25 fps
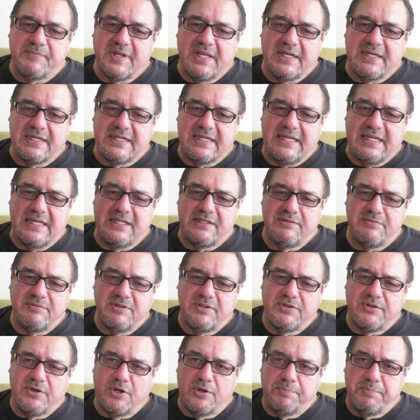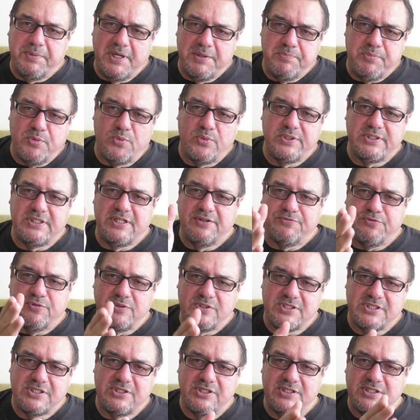And again, there are people with
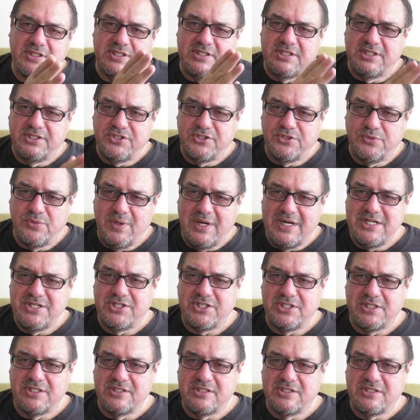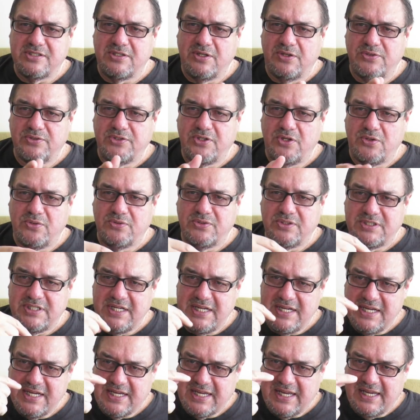different situations, so don't
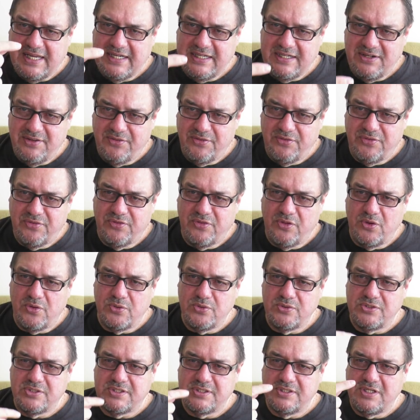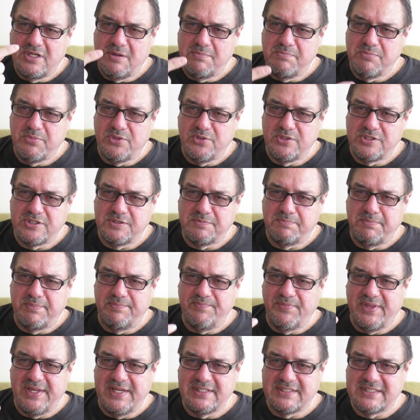take any of those numbers
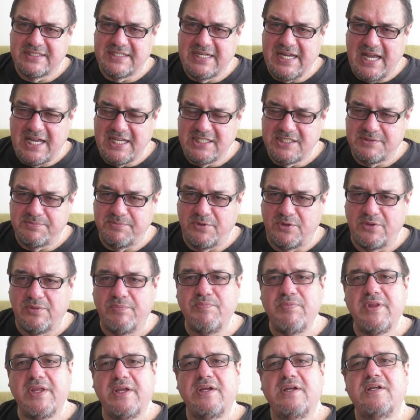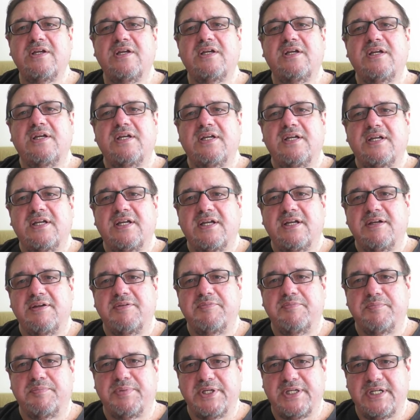as gospel.
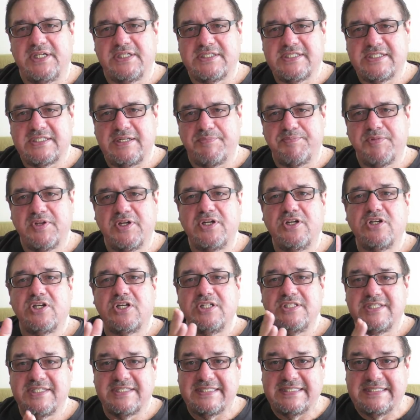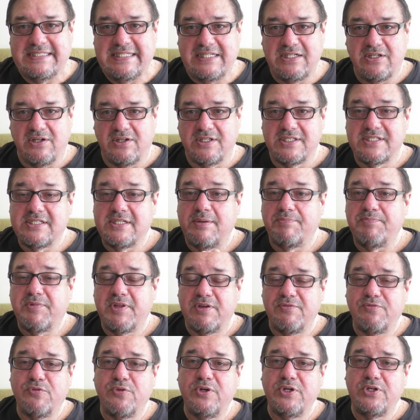But it's something to consider. It's
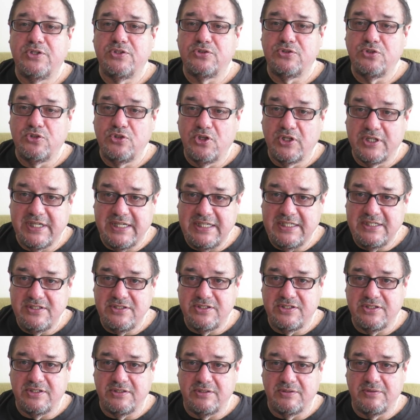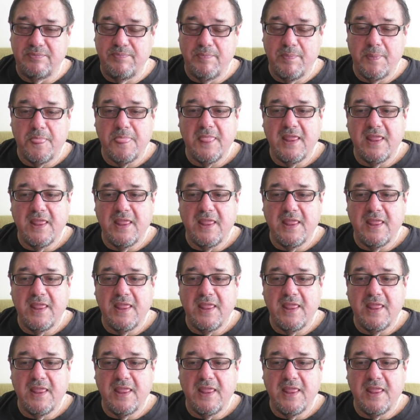something for you to look into.